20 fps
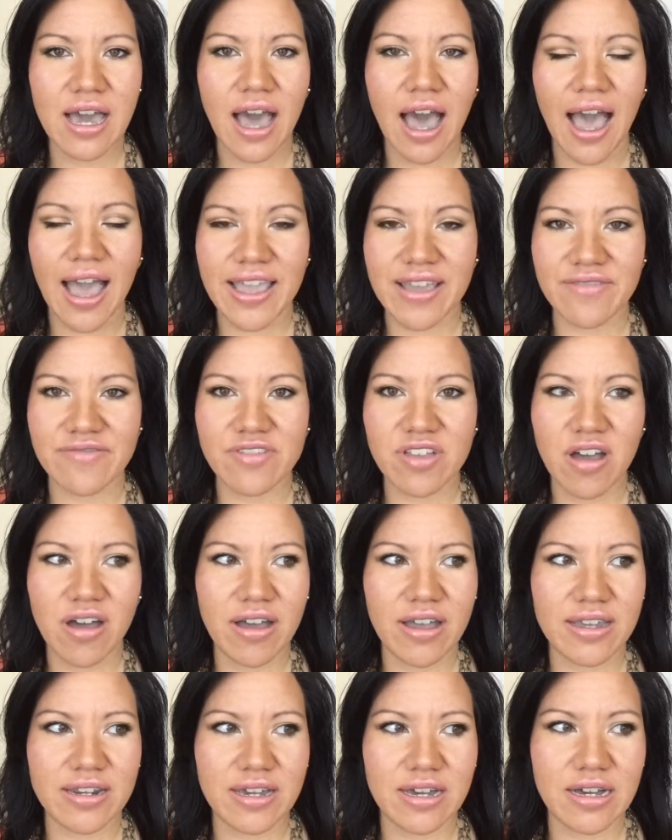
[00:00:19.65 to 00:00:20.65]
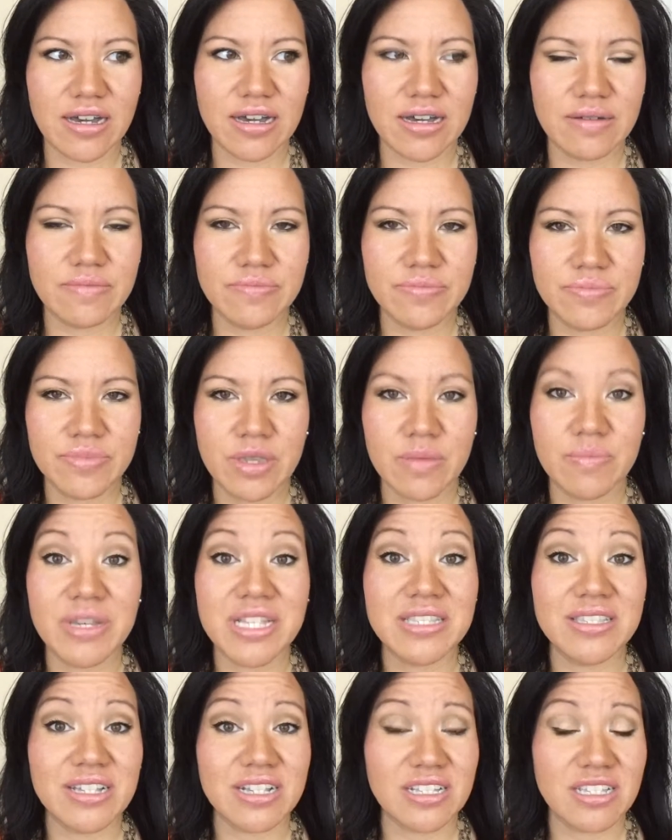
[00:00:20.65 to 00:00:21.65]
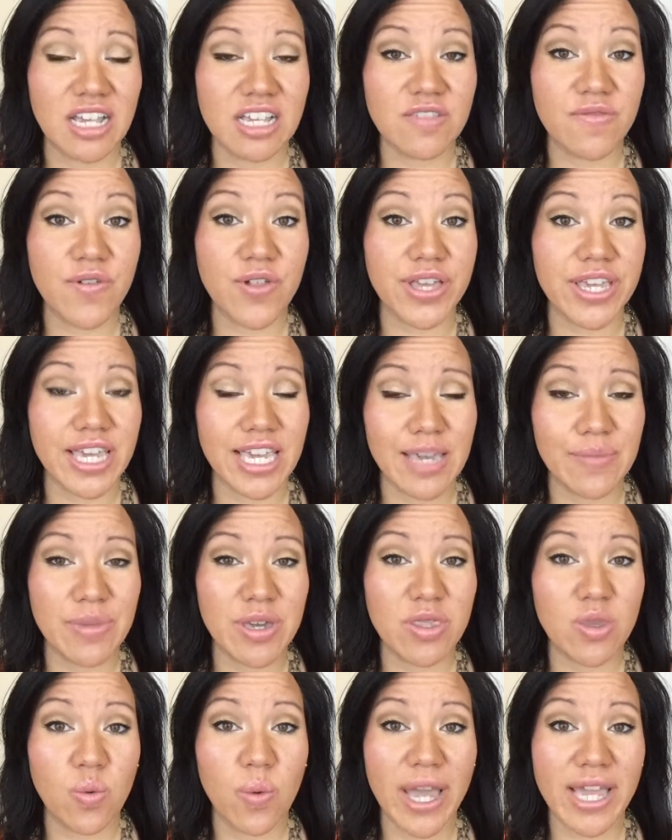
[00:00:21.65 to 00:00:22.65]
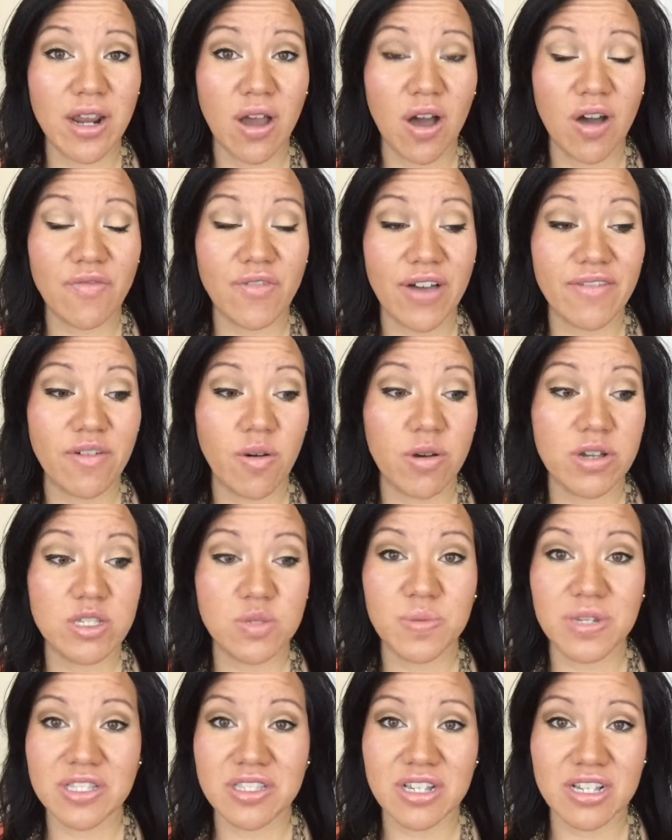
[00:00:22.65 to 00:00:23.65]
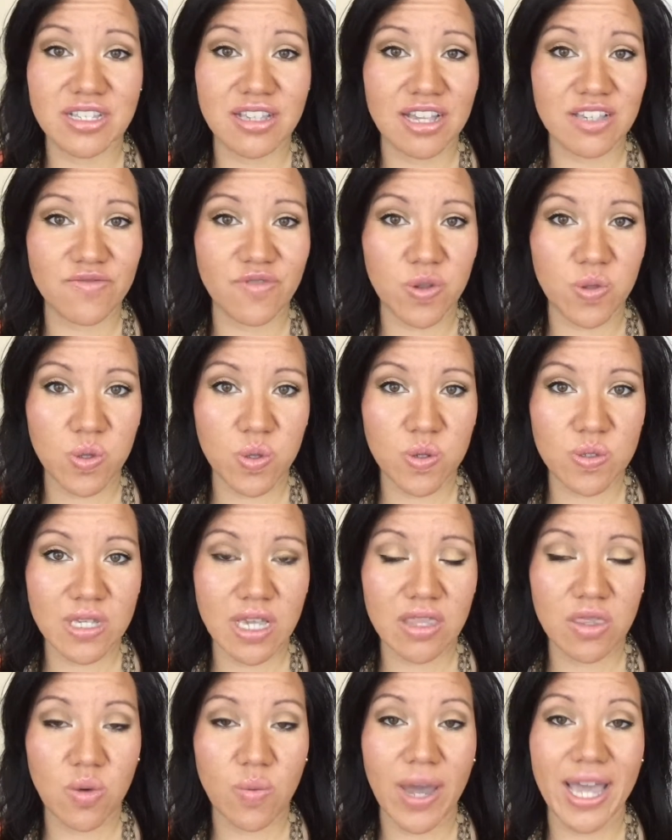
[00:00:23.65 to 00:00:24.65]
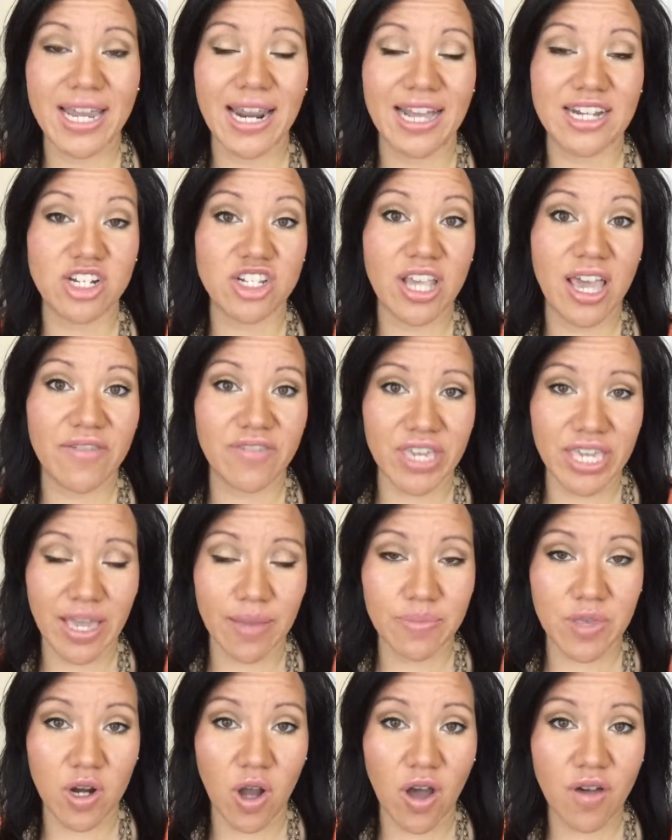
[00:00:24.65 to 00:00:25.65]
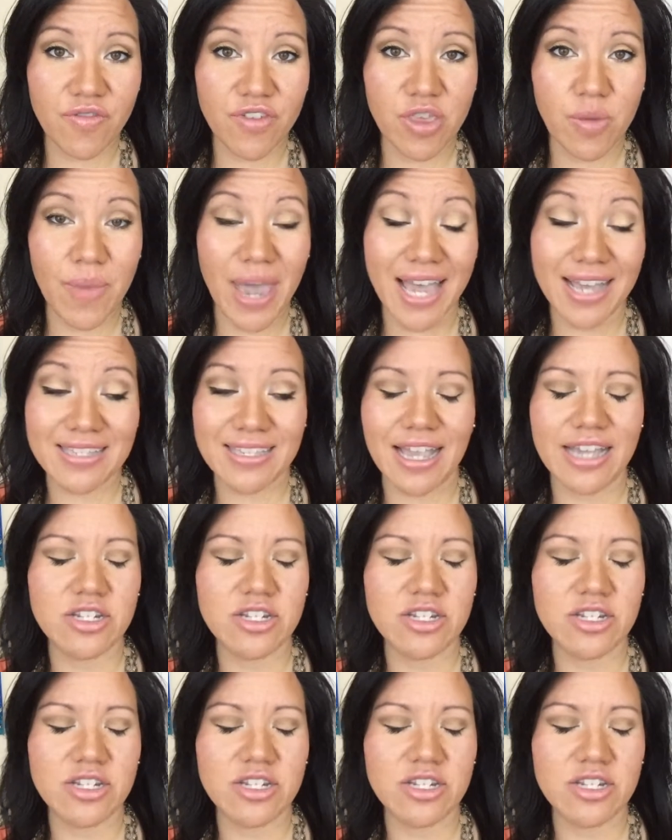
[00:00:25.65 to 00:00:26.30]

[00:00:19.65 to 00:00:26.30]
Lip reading: I have not been successful in keeping the weight off. I've always been successful losing the weight. I just haven't kept it off in the past.